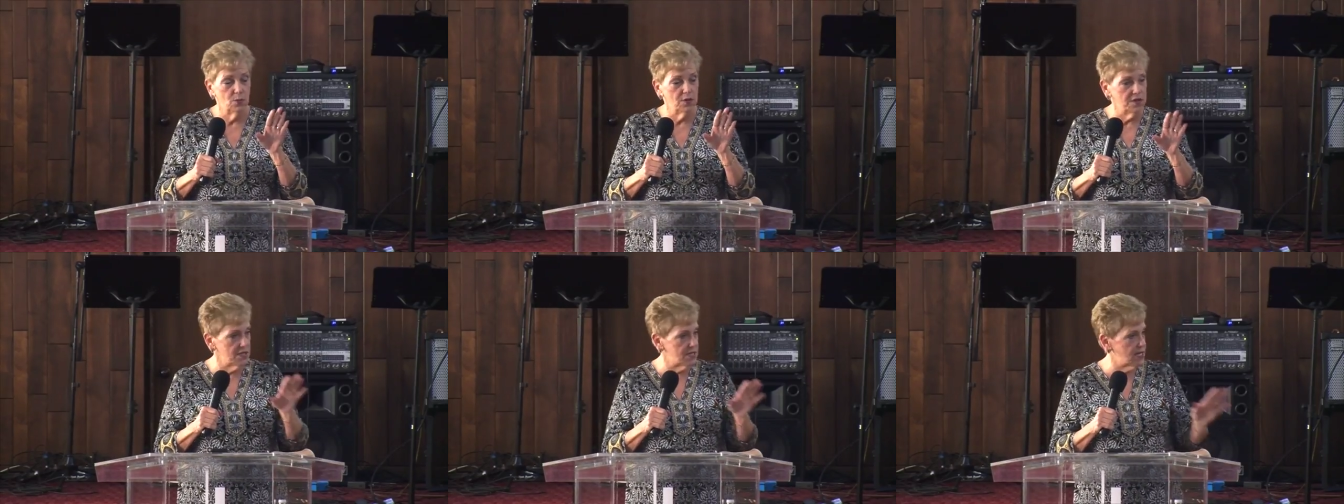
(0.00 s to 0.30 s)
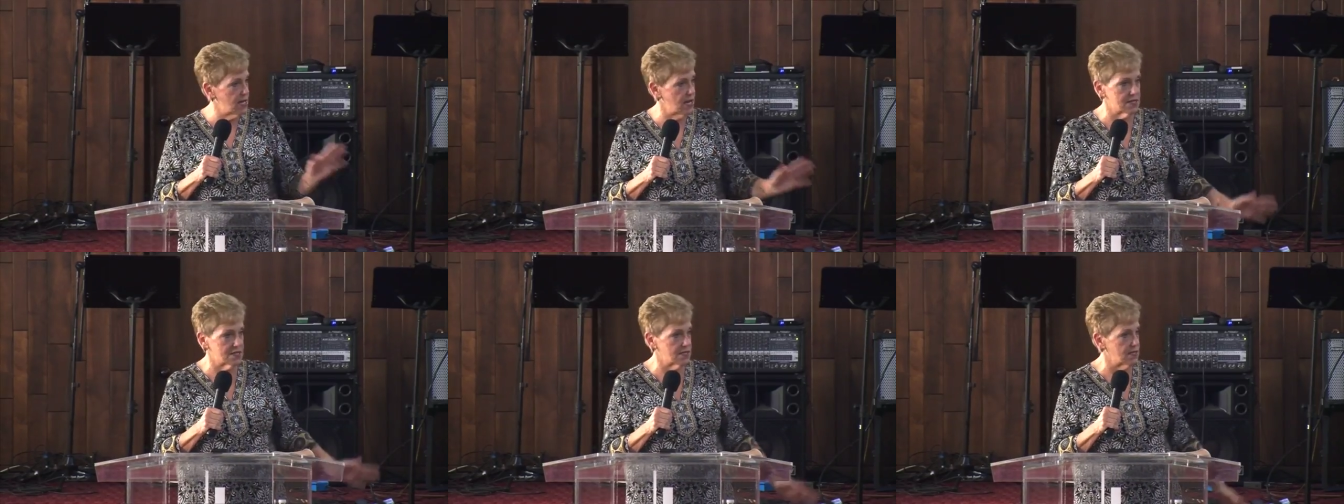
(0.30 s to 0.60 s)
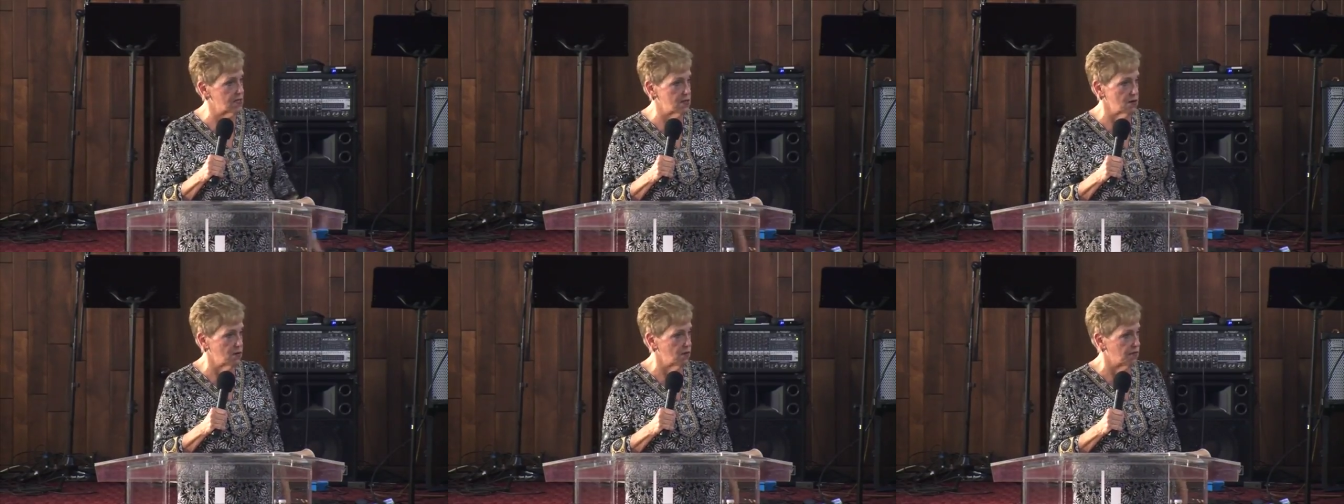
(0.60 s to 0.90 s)
when the test
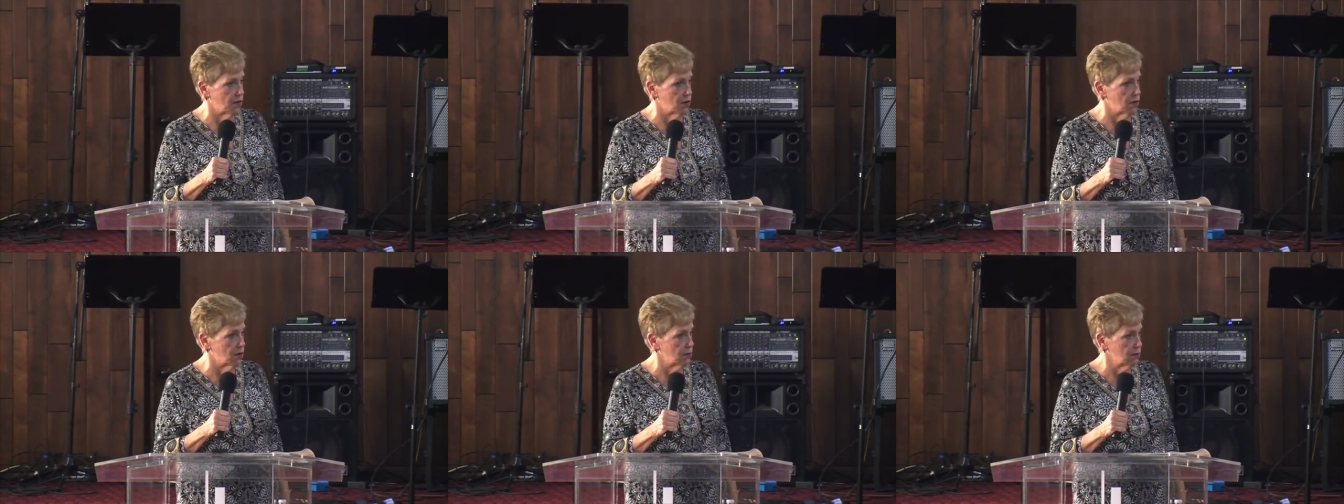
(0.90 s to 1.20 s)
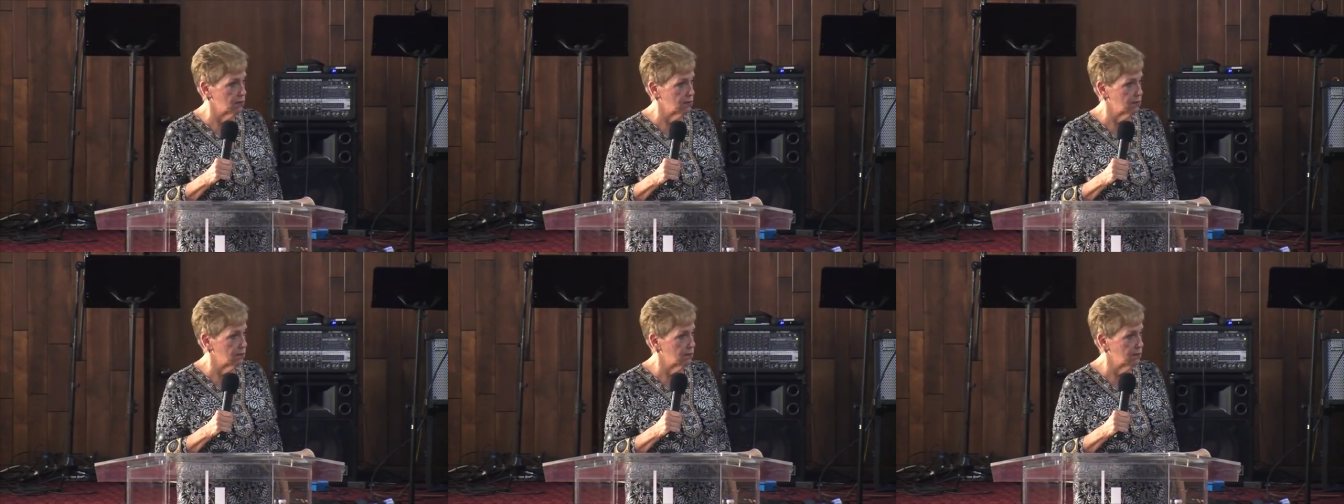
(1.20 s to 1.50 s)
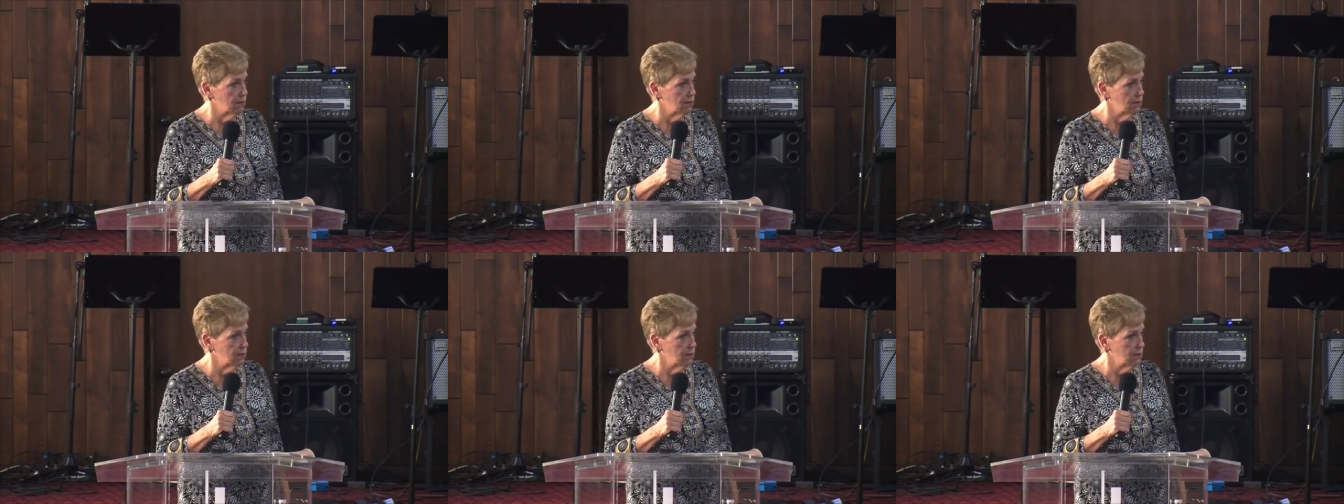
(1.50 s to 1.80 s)
is over.
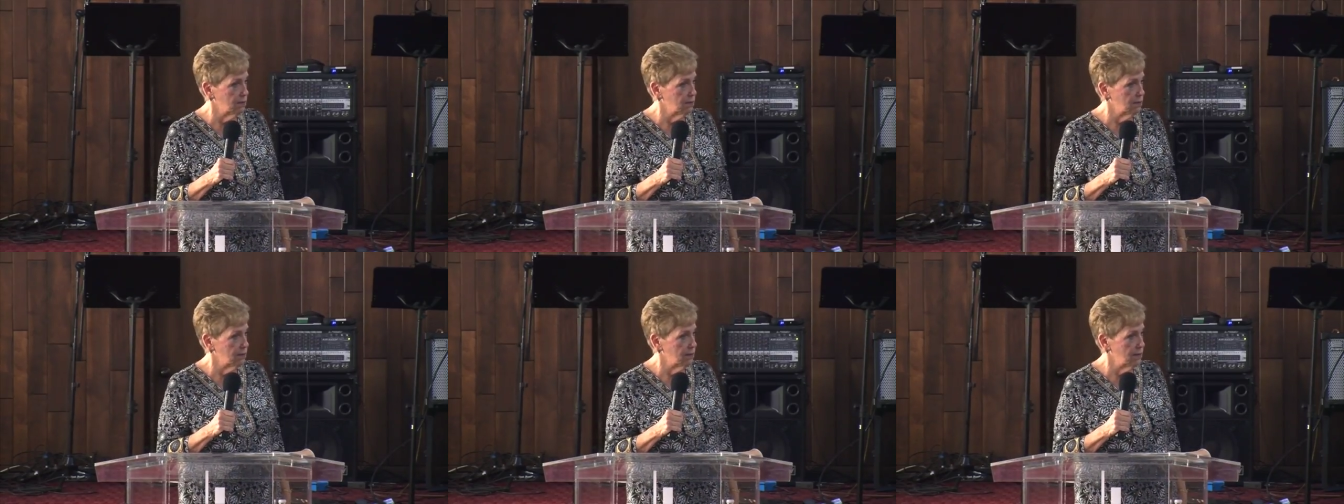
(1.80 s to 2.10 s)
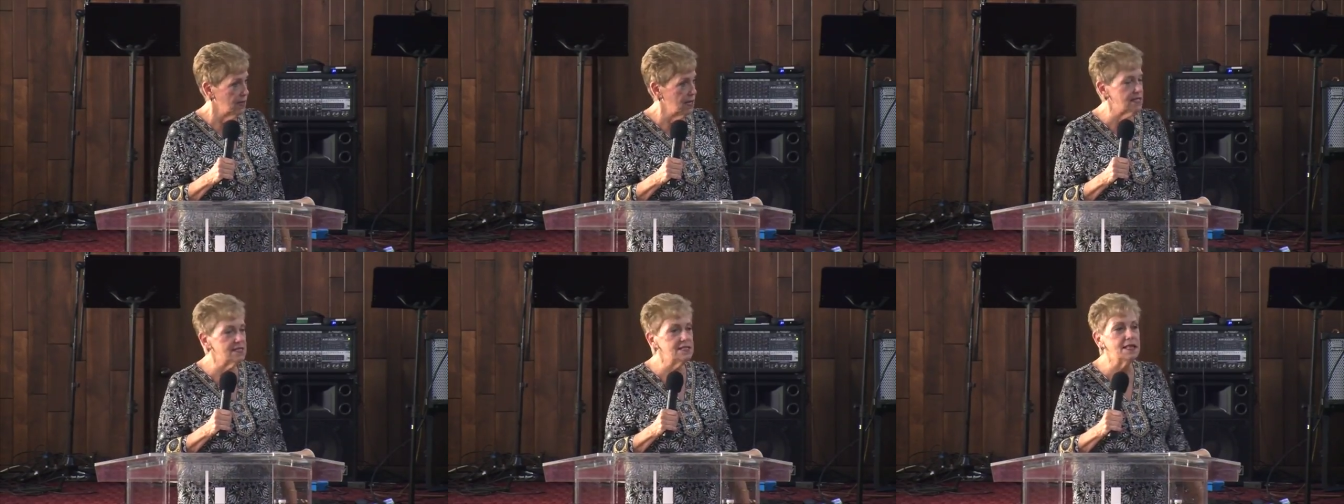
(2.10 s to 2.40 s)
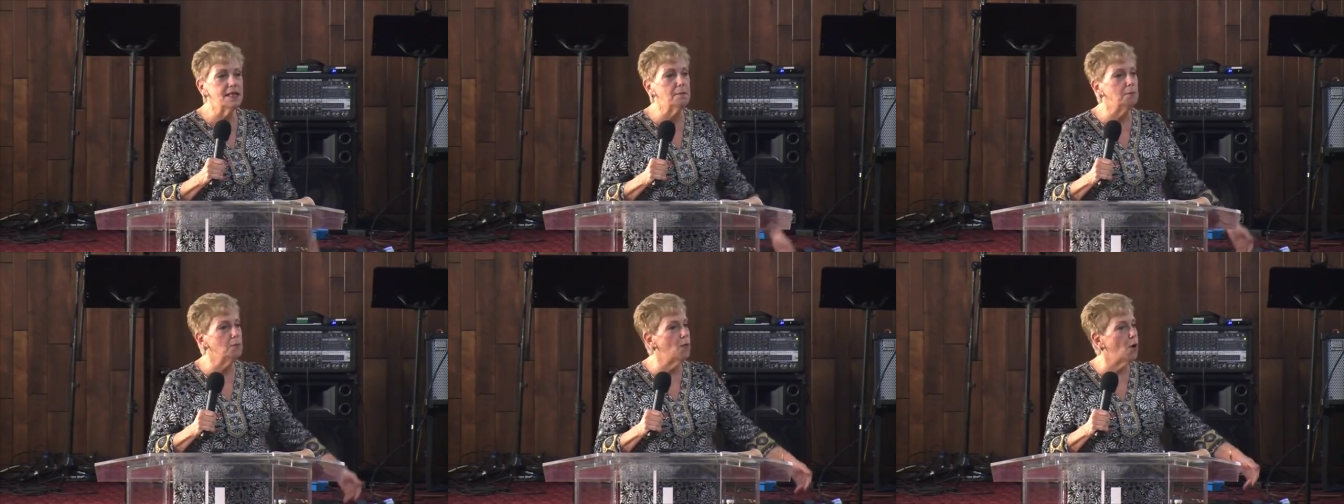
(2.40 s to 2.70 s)
Isn't
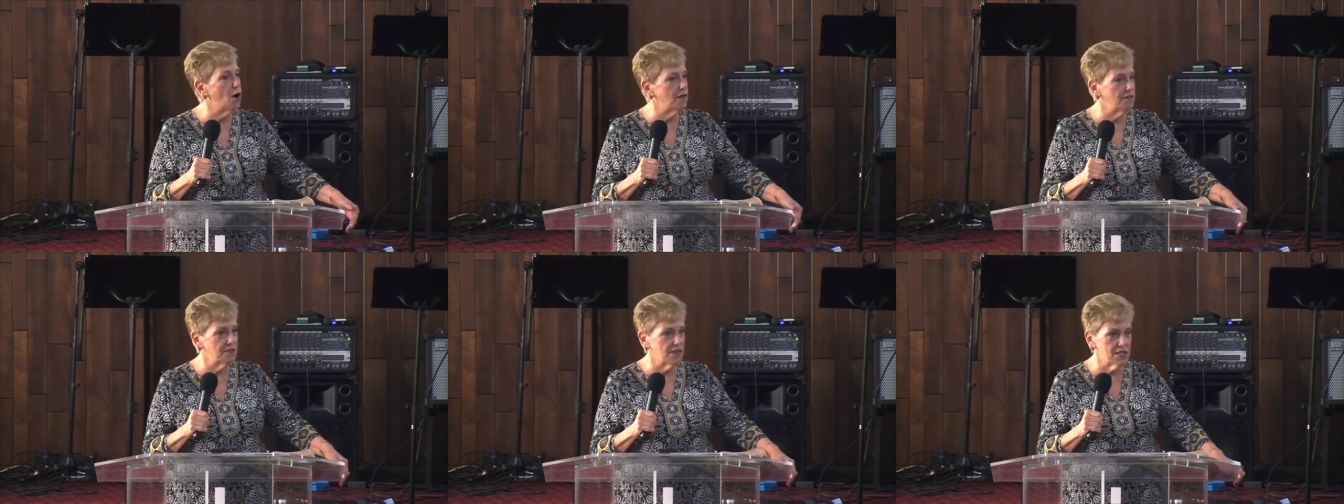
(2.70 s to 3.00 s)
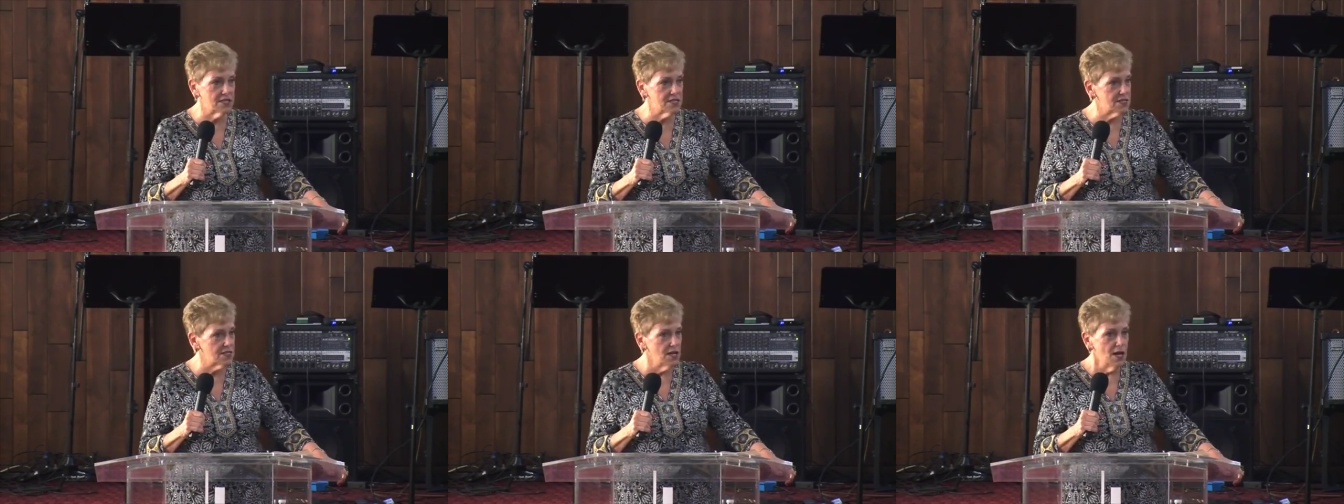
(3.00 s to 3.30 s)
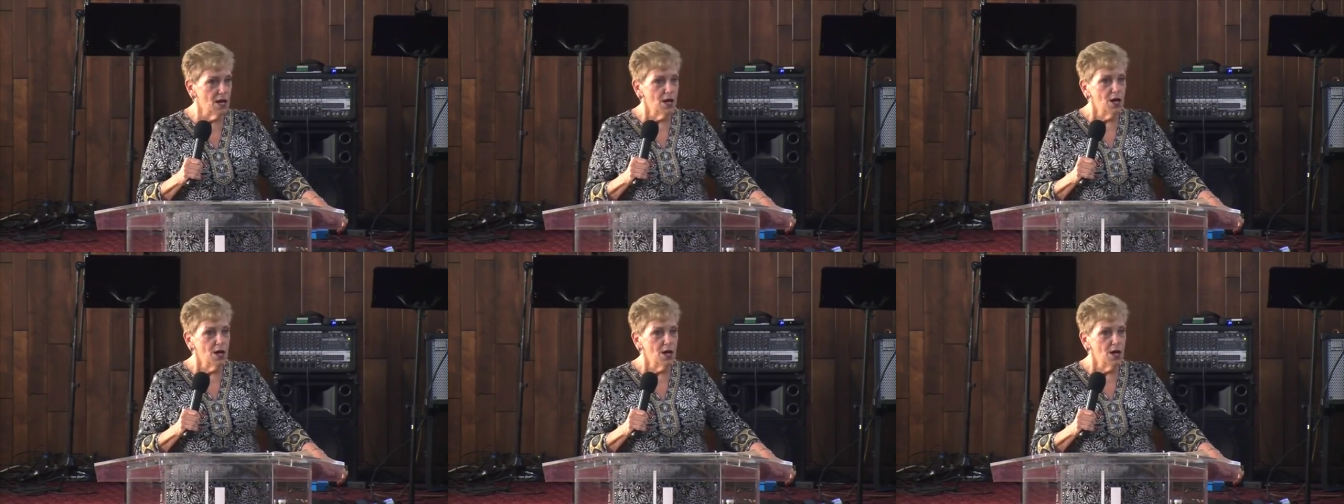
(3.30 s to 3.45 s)
that marvelous?